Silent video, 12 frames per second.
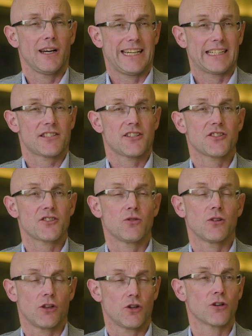answers
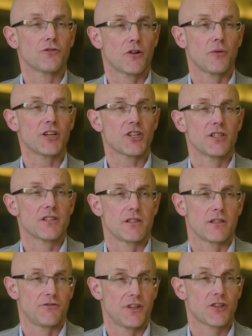to a lot of questions
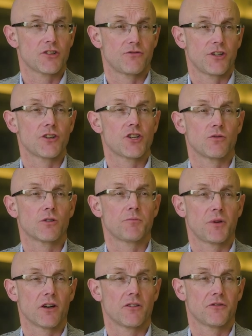in a very
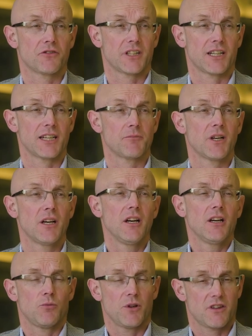short period of time
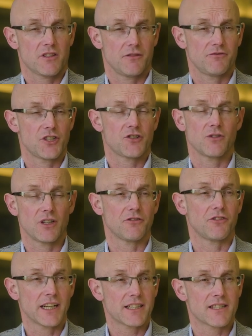with some visual
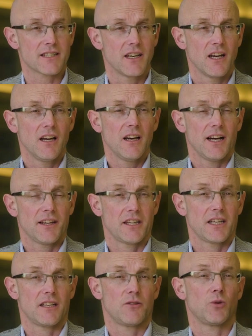effects. I
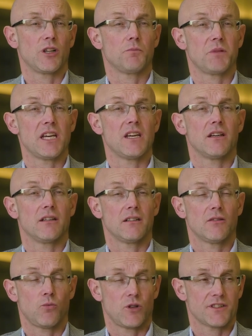think it will be,
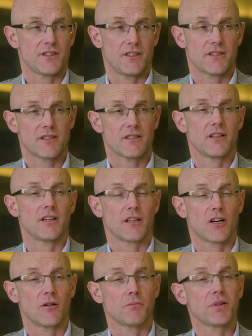once it's
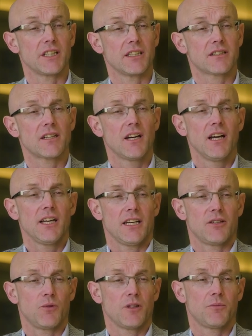complete,
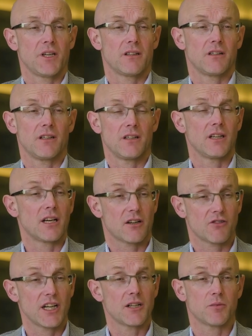it will be an
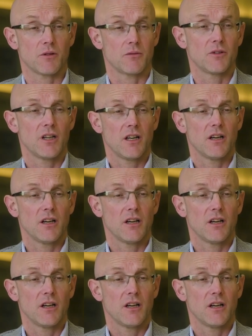incredible